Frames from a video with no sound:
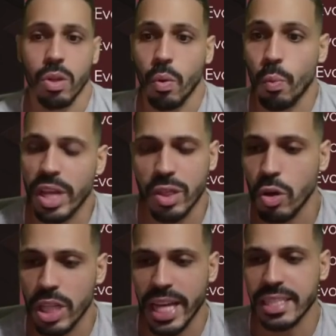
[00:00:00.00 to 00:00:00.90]
With
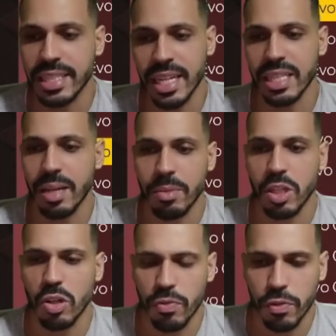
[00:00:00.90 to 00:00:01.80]
all that said, let me
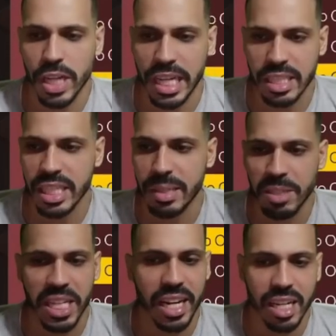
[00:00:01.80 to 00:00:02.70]
know if you guys are gonna be
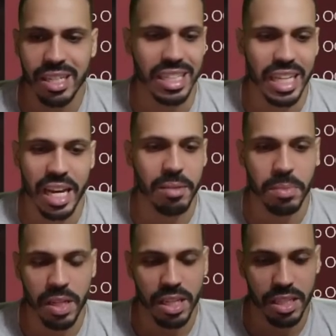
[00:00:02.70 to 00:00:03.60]
getting
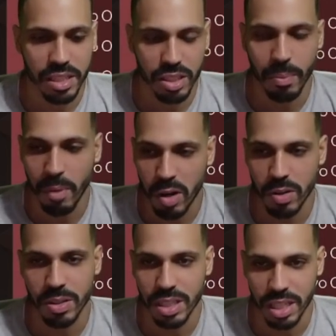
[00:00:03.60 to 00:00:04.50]
Cunningham
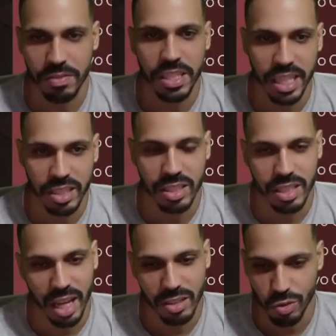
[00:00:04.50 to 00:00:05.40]
tomorrow, if he gets
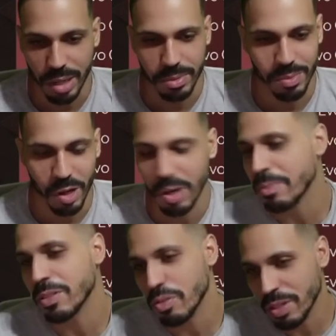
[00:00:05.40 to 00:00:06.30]
dropped tomorrow. I'm
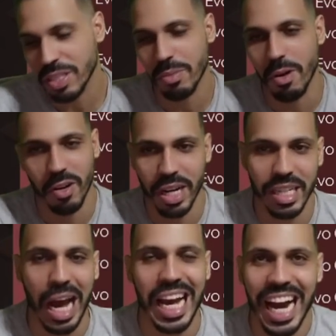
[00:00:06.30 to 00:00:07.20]
assuming tomorrow.
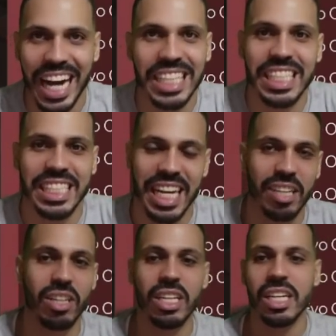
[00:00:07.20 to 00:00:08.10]
I, I highly
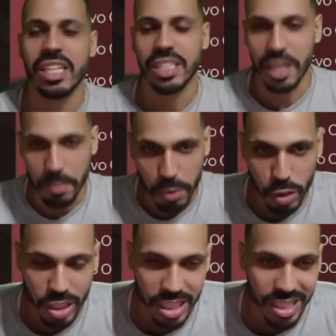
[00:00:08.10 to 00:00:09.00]
doubt that they
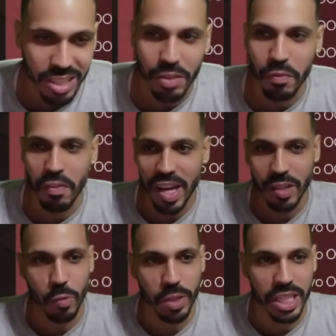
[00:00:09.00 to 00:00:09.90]
push this to the
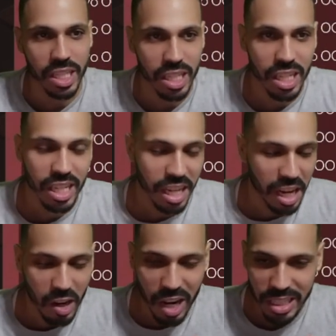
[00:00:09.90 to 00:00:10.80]
final week.
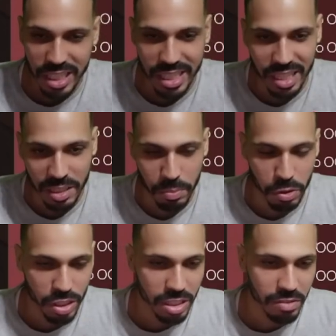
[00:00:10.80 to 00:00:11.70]
I highly doubt they
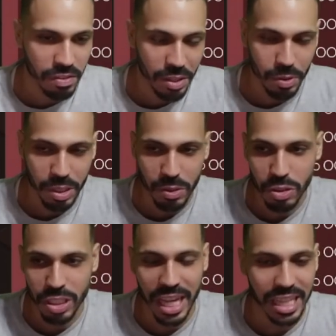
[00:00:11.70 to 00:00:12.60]
push it to the final week.
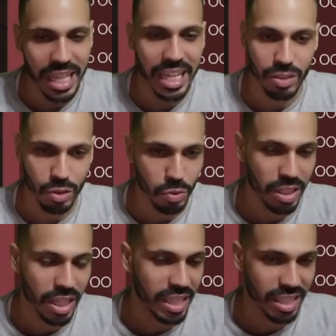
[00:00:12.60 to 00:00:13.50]
Usually that last
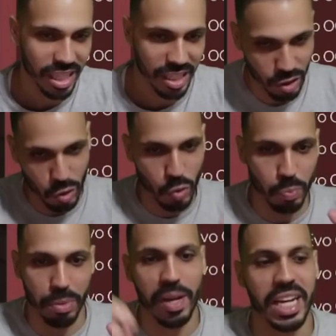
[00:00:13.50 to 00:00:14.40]
Tuesday is like
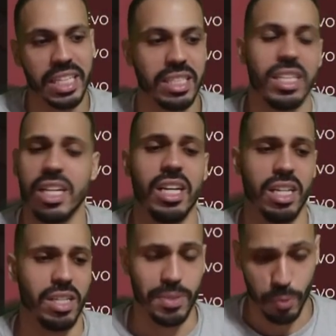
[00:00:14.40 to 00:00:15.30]
super packs.
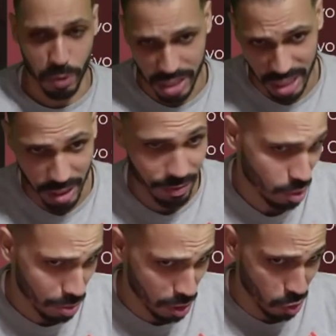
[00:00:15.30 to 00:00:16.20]
So we'll see if
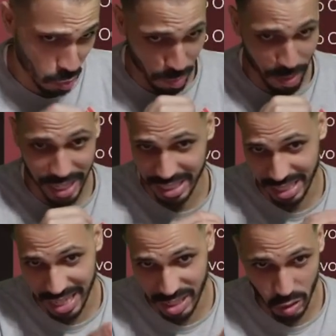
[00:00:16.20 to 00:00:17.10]
there'll be super packs the
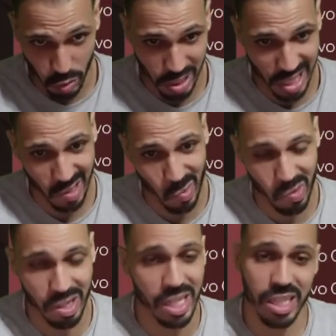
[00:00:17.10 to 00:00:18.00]
last Tuesday,
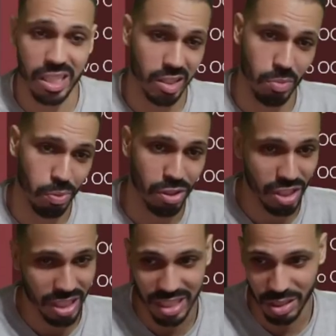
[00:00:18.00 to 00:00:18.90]
or they'll push
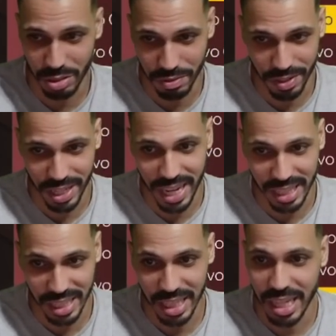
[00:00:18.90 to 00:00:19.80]
these till the
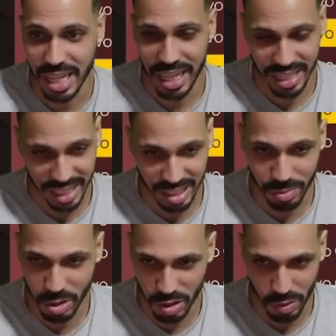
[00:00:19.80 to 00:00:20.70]
finale. I think
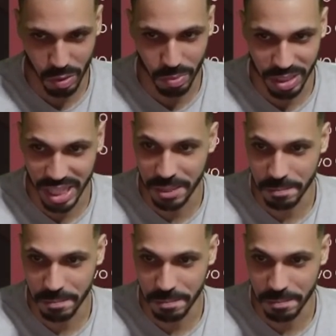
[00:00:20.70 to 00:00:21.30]
tomorrow will be it.